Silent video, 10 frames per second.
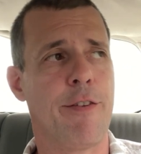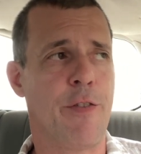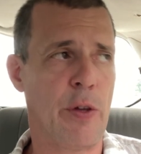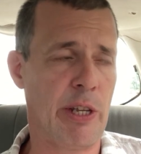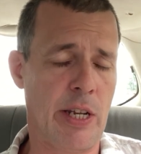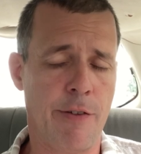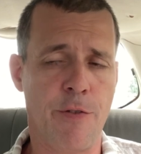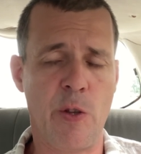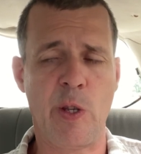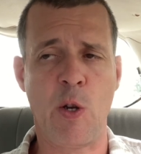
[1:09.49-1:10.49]
feeling. They're
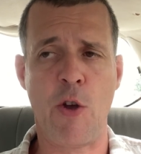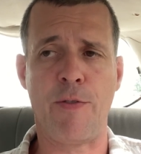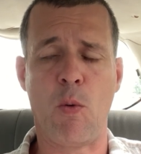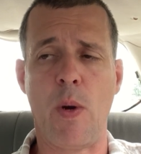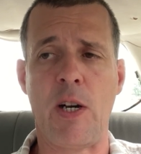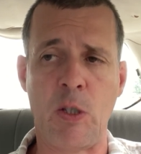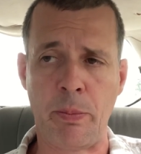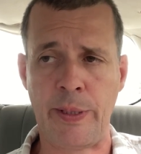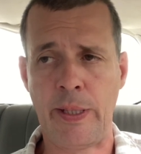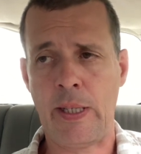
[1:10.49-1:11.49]
feeling overwhelmed,